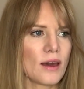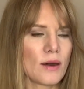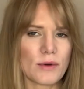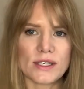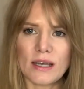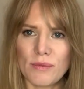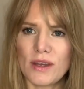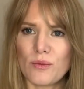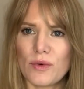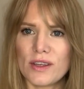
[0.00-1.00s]
It was
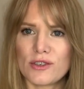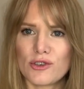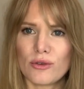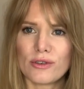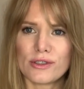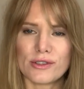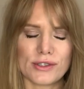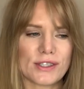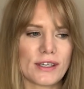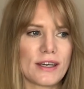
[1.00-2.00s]
something with shoulders or
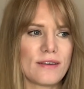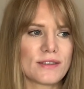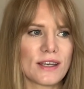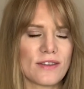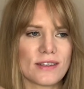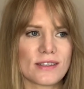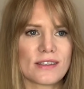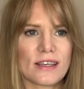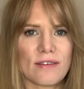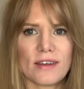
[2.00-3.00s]
sleeves, and then
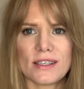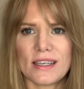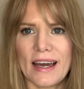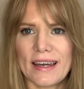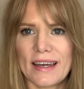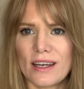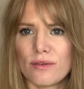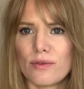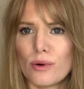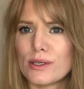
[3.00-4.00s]
sleeveless, I can get a
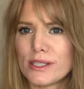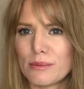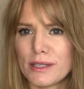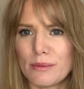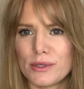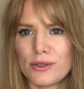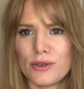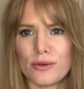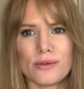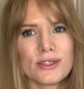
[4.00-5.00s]
4, sometimes
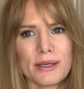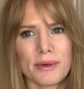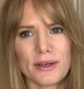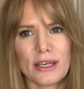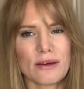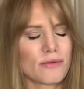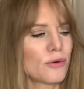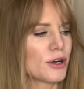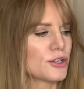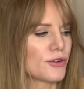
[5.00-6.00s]
2. Typically a
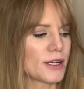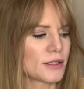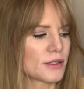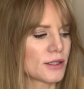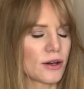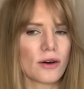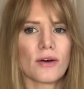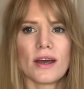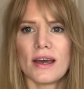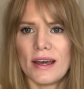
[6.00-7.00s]
4 in dresses
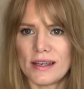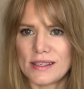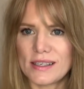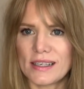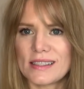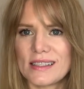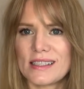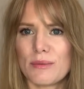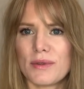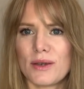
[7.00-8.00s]
though, and a 6 in
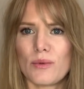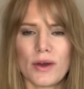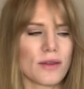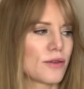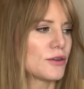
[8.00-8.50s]
something with